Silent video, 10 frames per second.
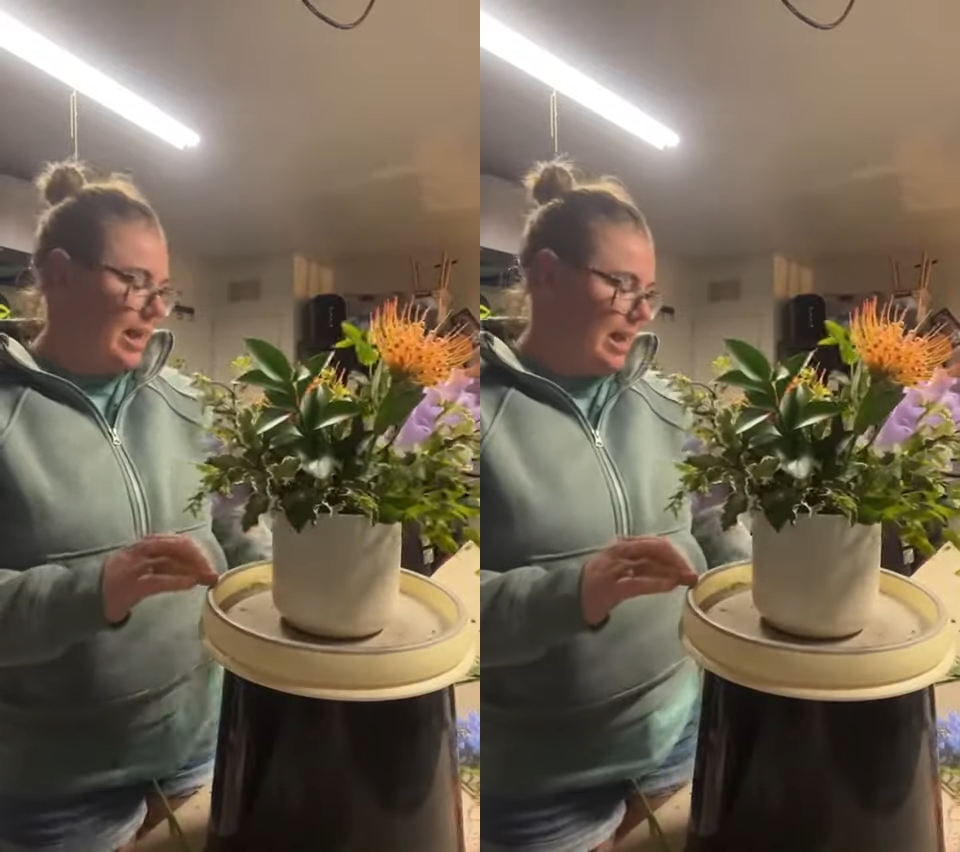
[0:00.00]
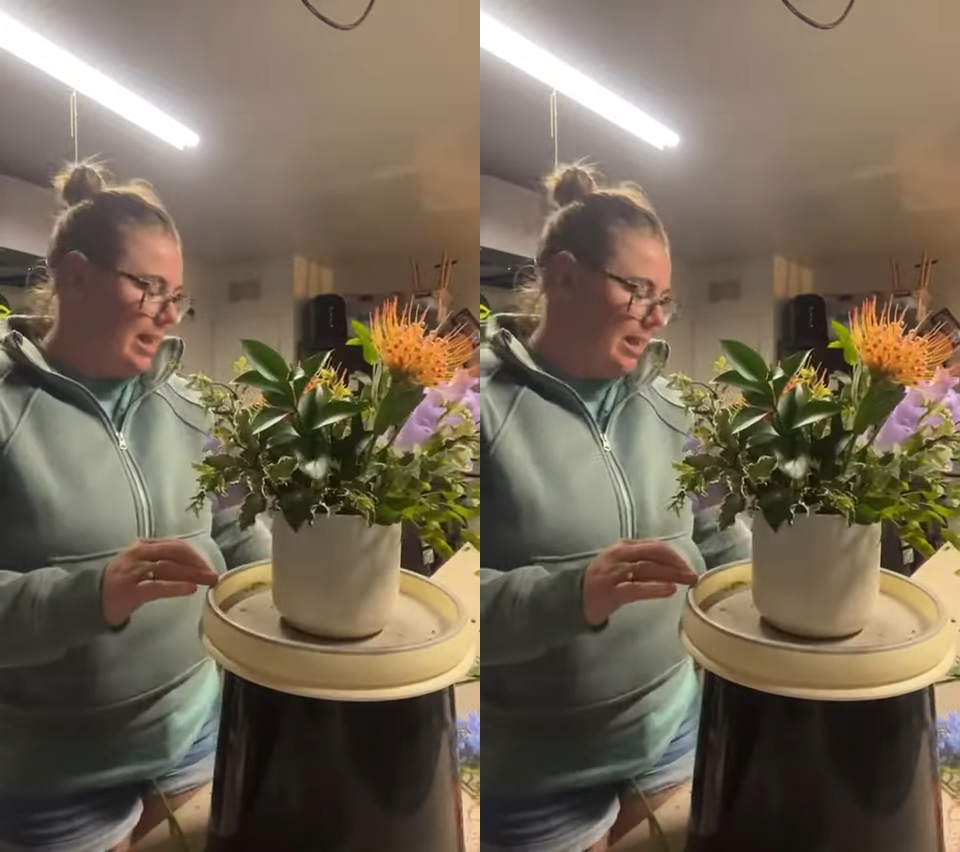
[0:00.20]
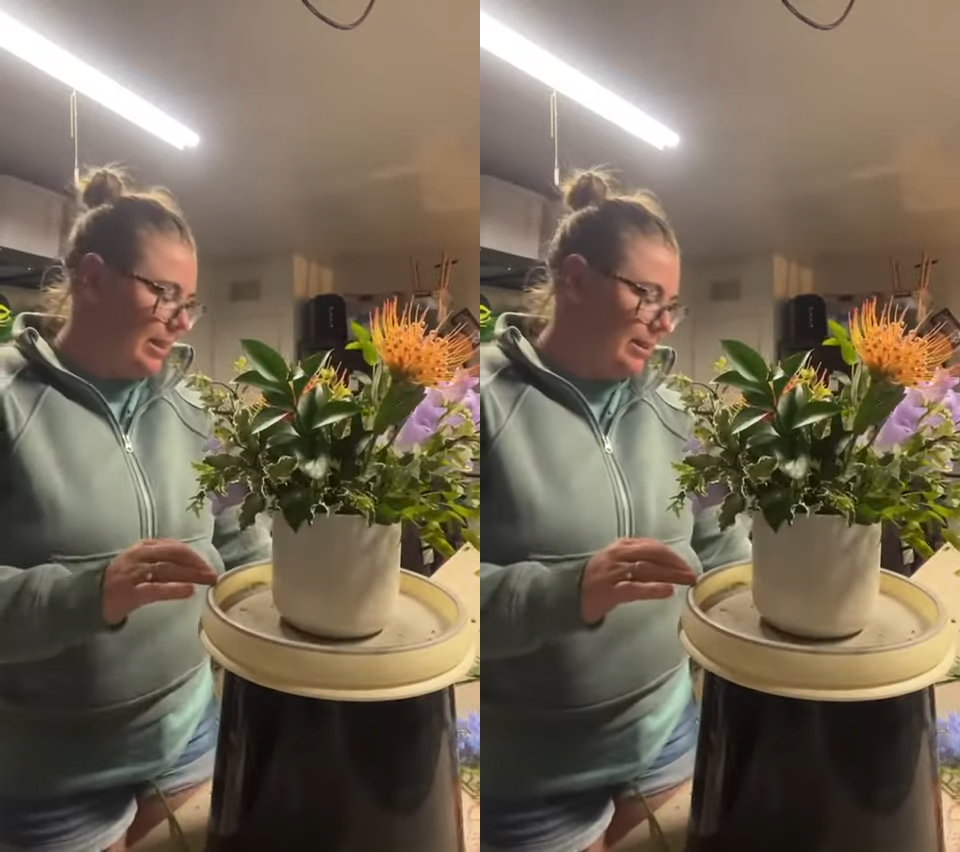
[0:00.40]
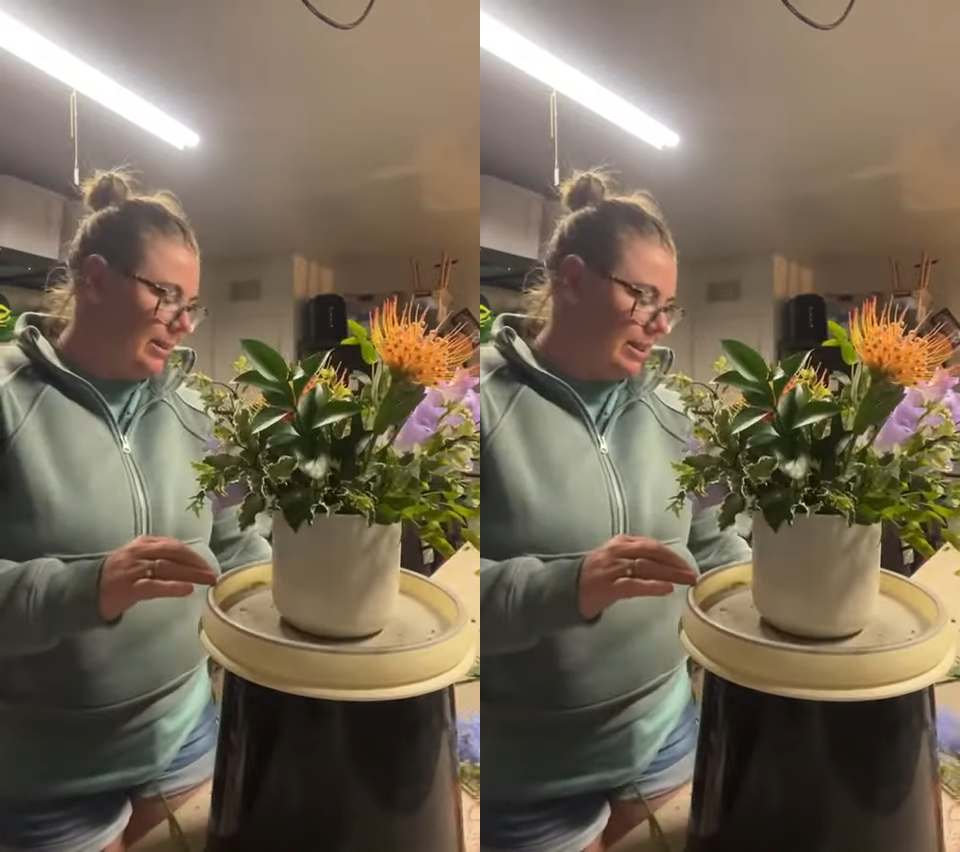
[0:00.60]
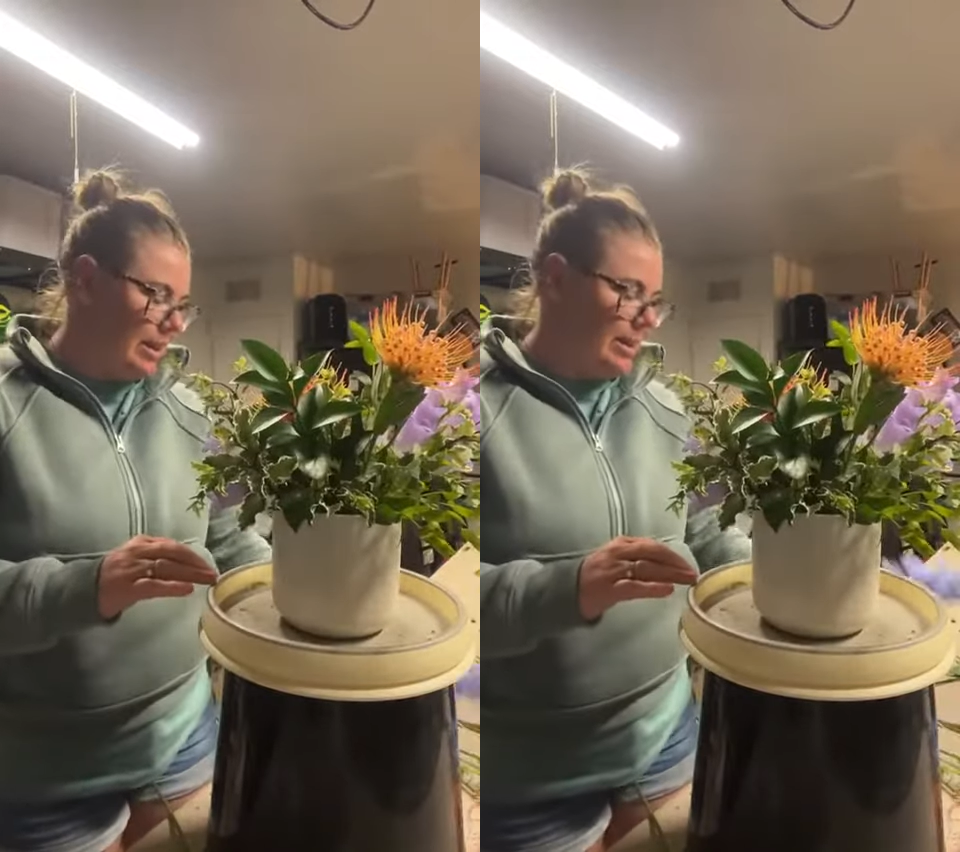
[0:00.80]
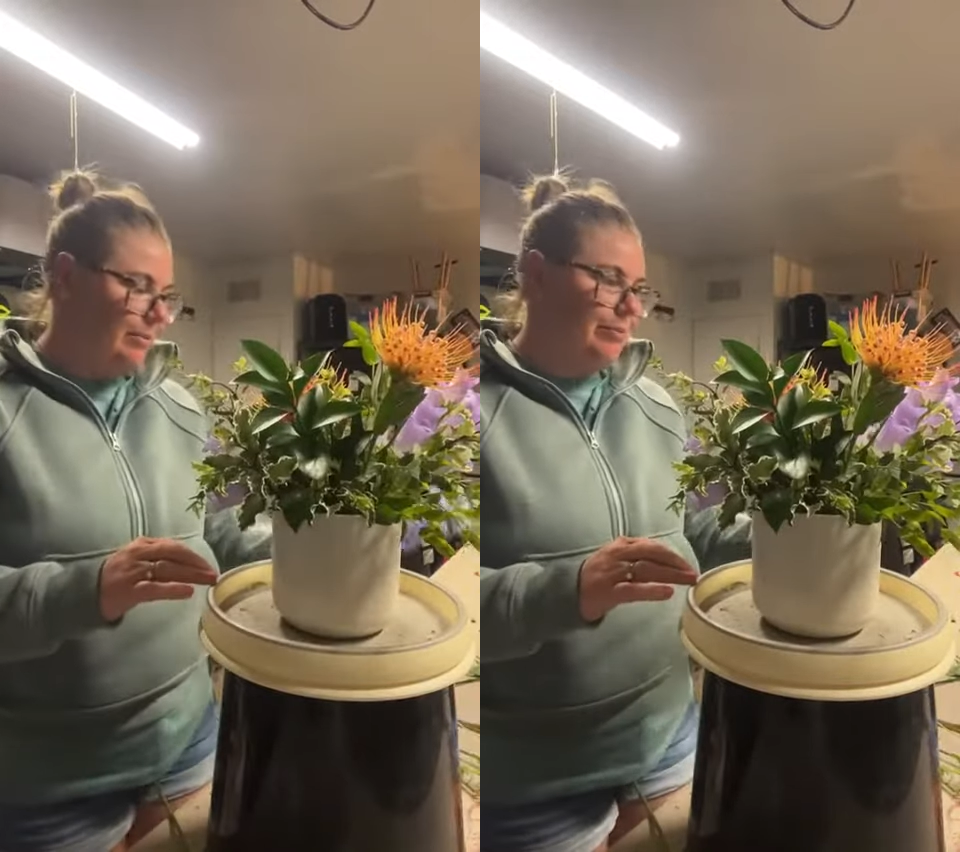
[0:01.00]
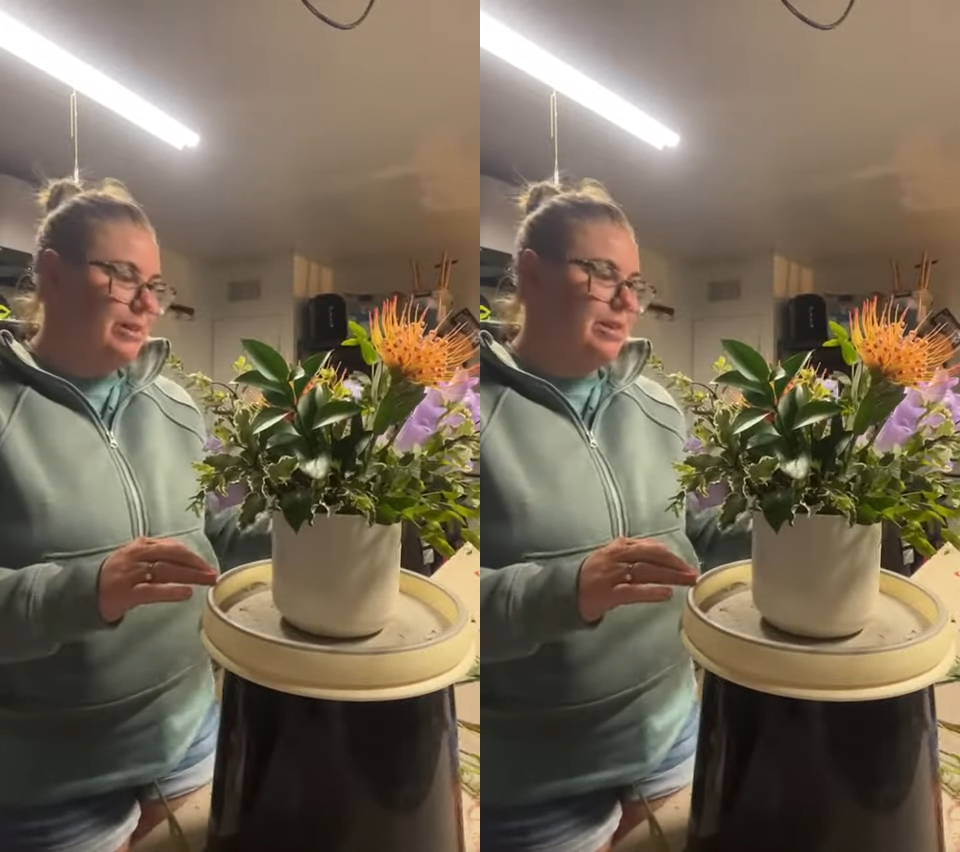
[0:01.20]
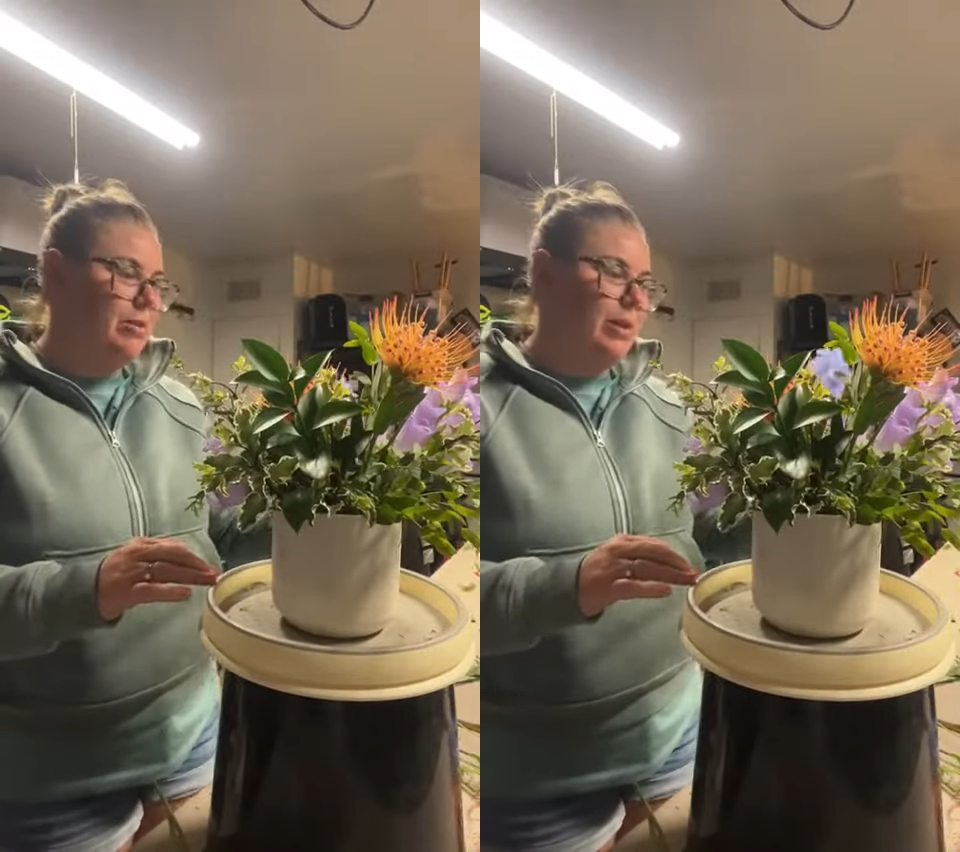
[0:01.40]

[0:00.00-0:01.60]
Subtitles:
And so